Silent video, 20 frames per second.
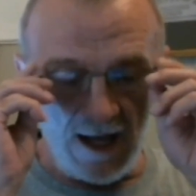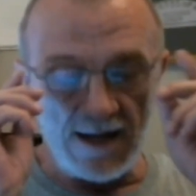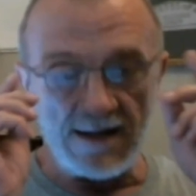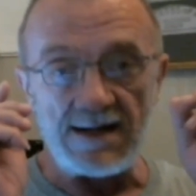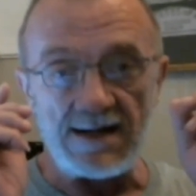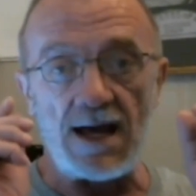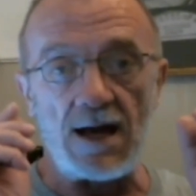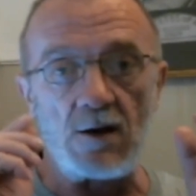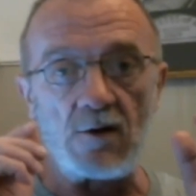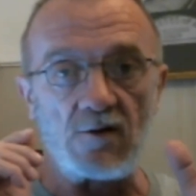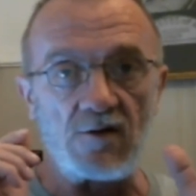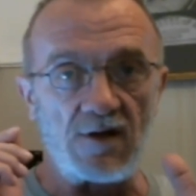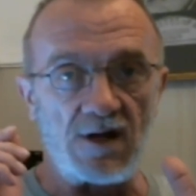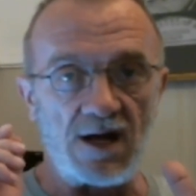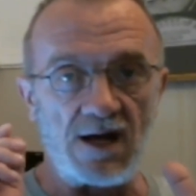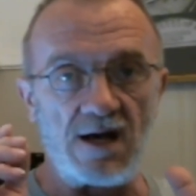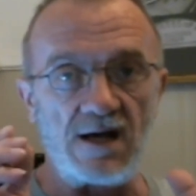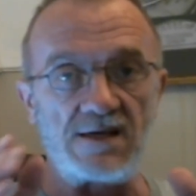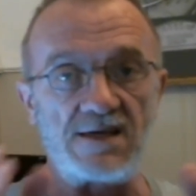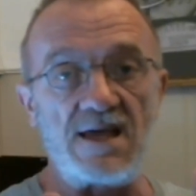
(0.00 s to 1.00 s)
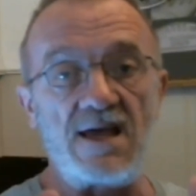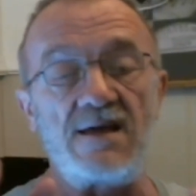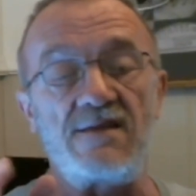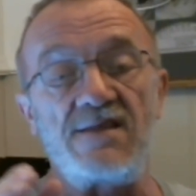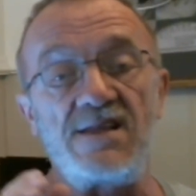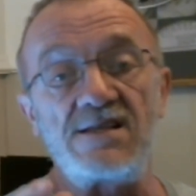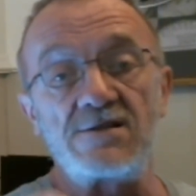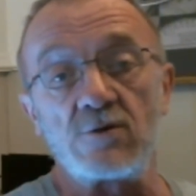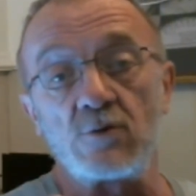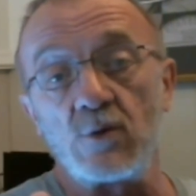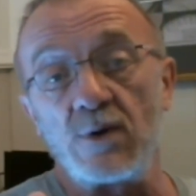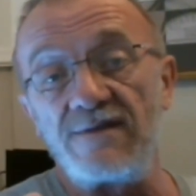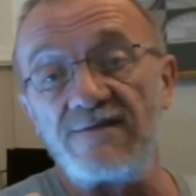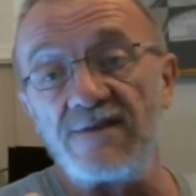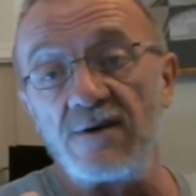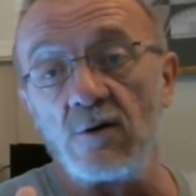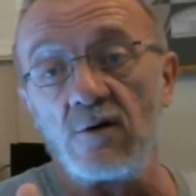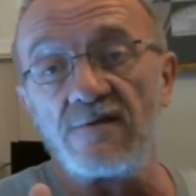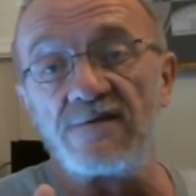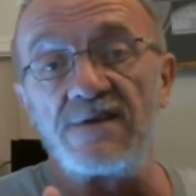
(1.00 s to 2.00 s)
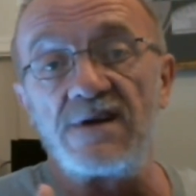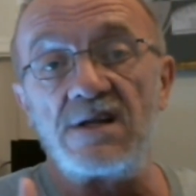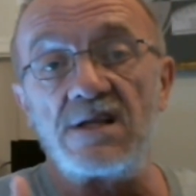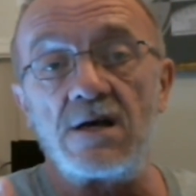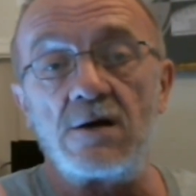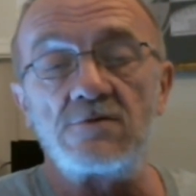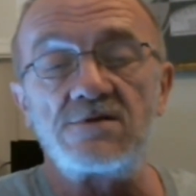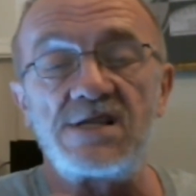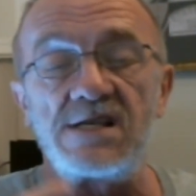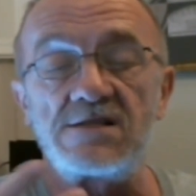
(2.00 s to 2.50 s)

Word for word: Now, again, these are reveal videos.